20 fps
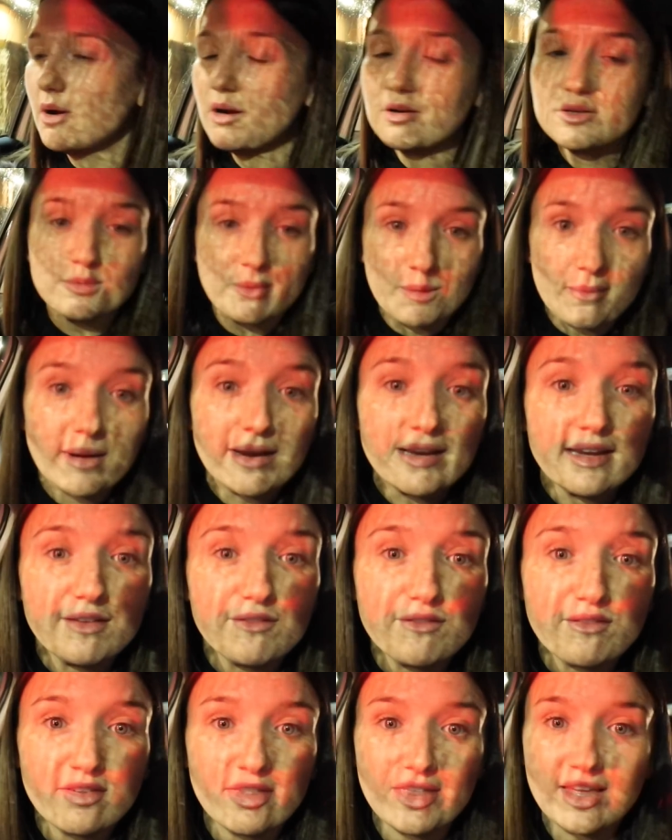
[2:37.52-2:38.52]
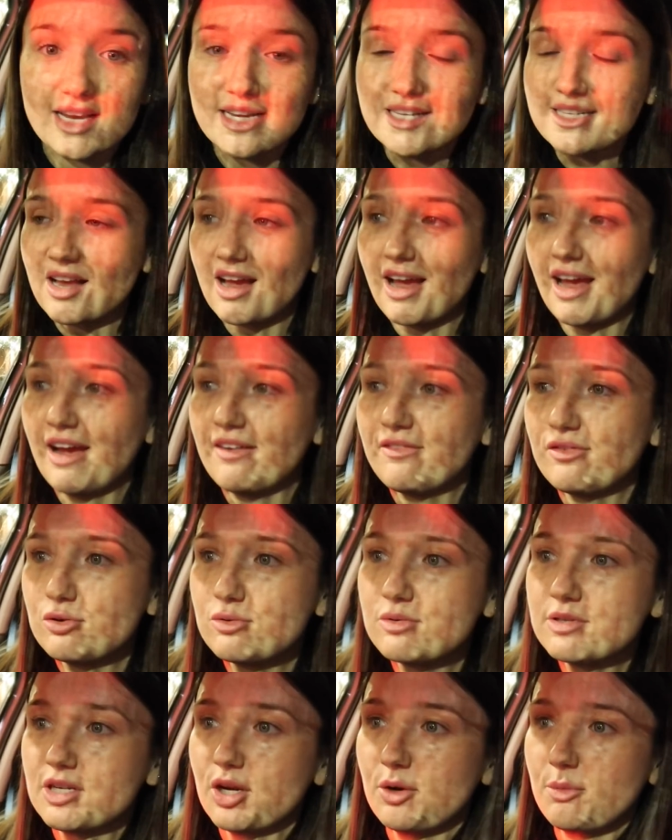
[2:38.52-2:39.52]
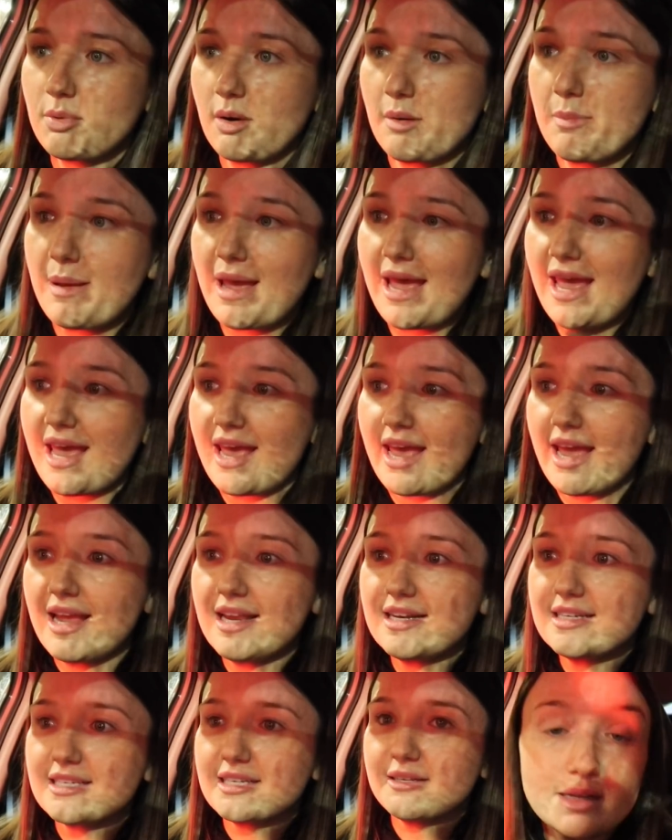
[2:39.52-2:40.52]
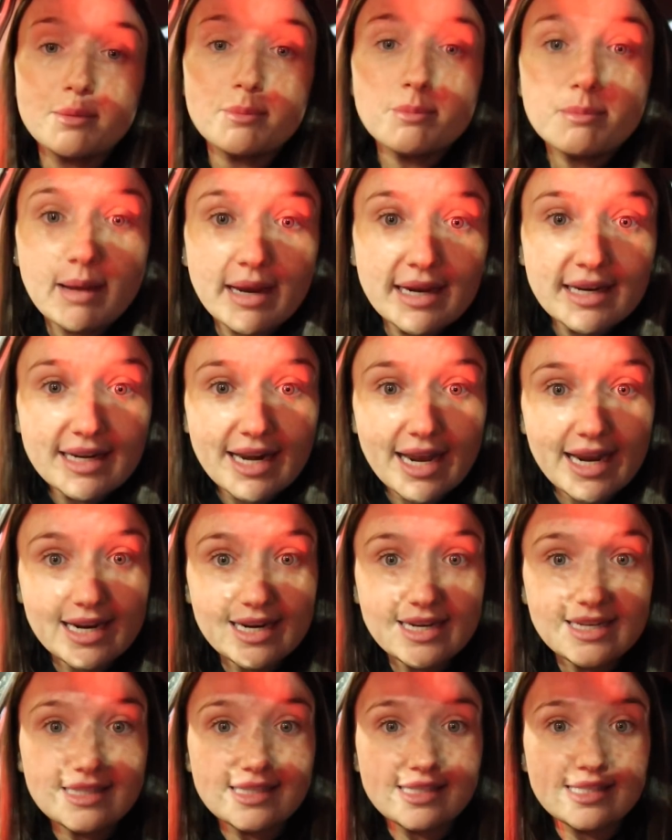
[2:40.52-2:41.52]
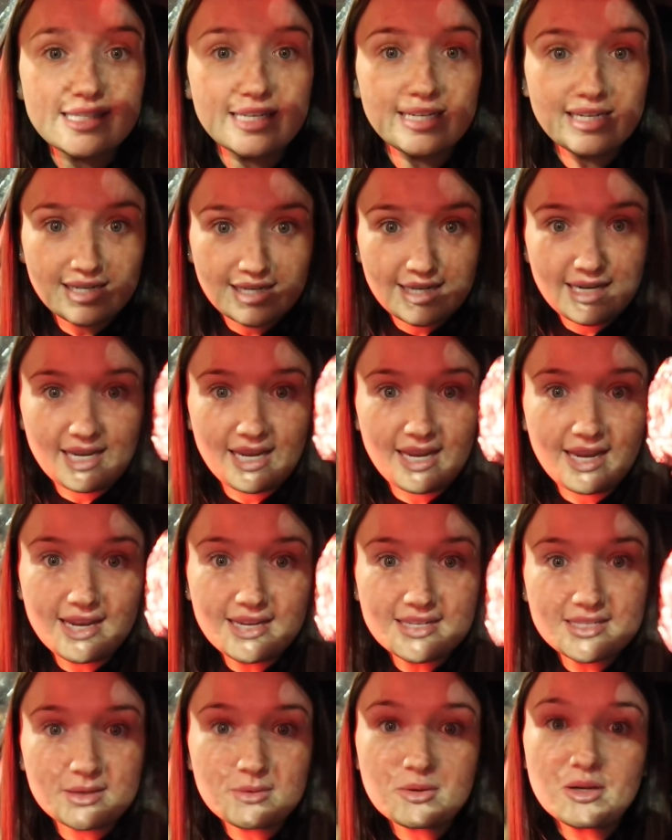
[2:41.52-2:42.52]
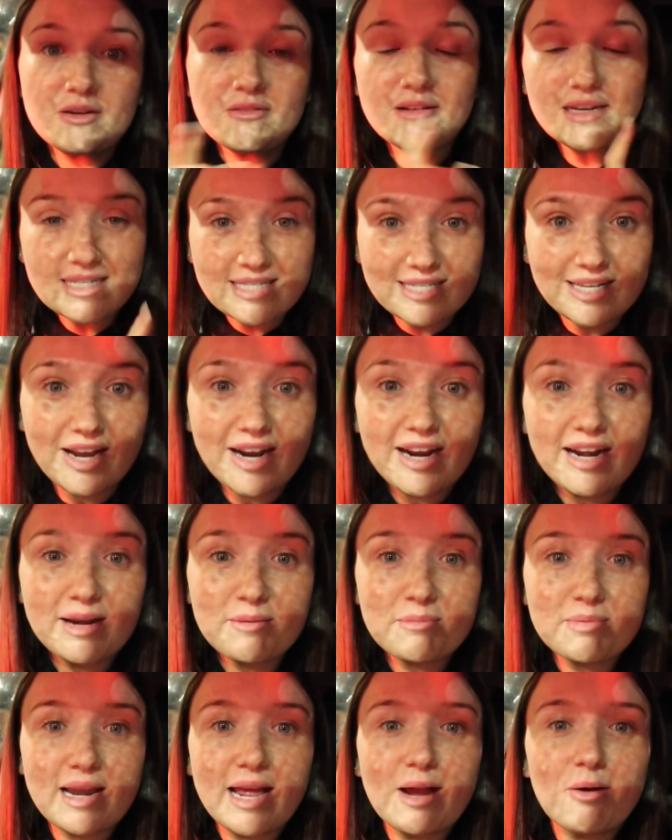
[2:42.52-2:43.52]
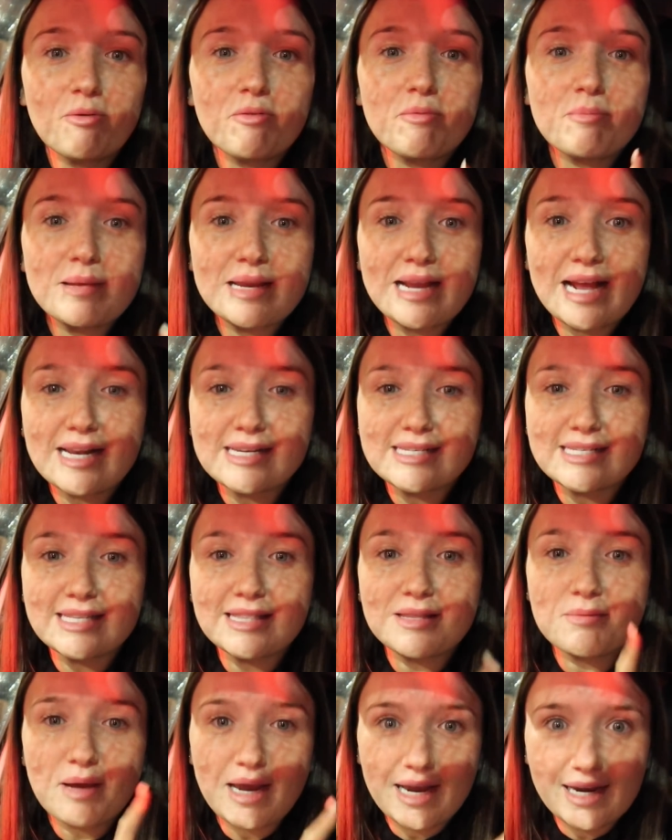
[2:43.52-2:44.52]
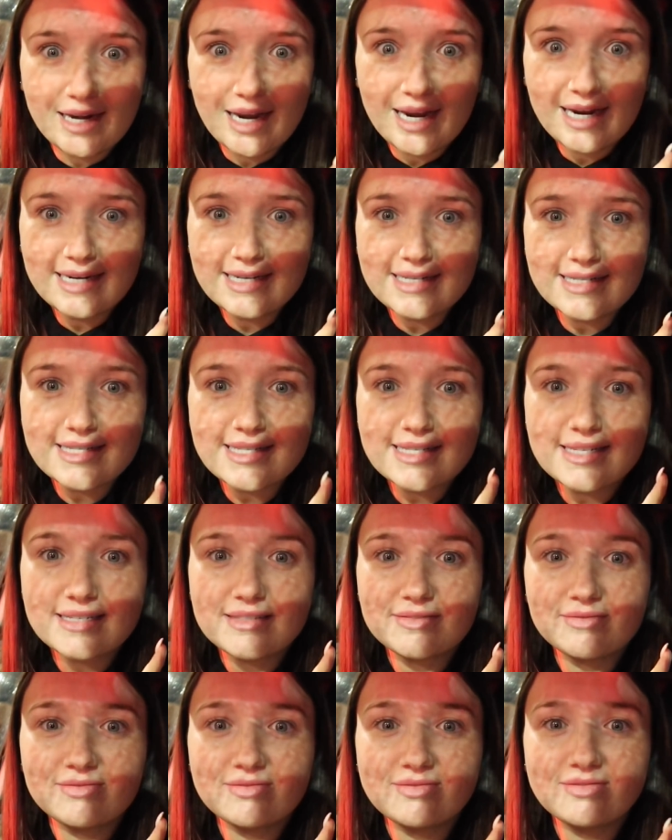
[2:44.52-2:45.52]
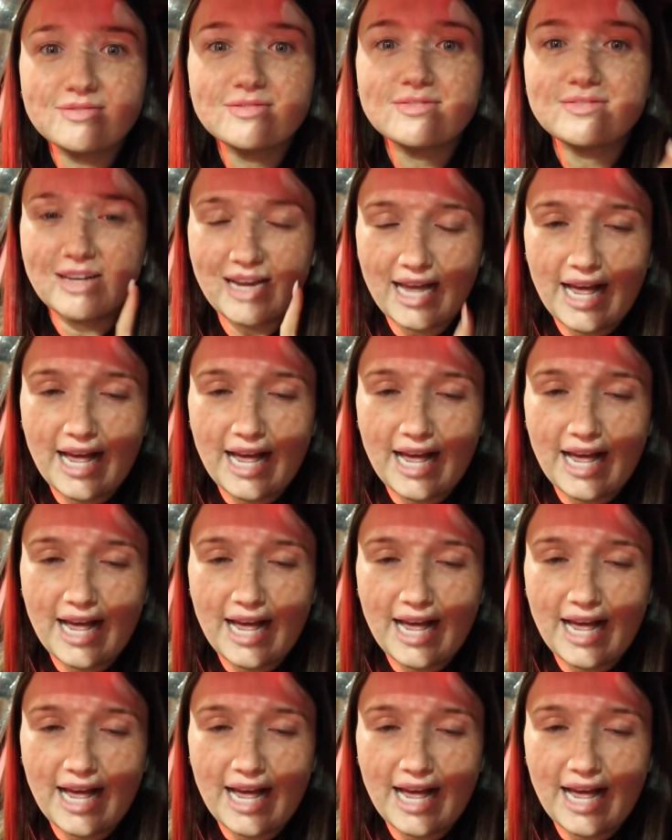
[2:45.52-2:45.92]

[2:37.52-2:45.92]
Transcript: whilst we're waiting for this, I have also prepared the mayonnaise in here. So I'm going to insert a clip now of me adding the mayonnaise for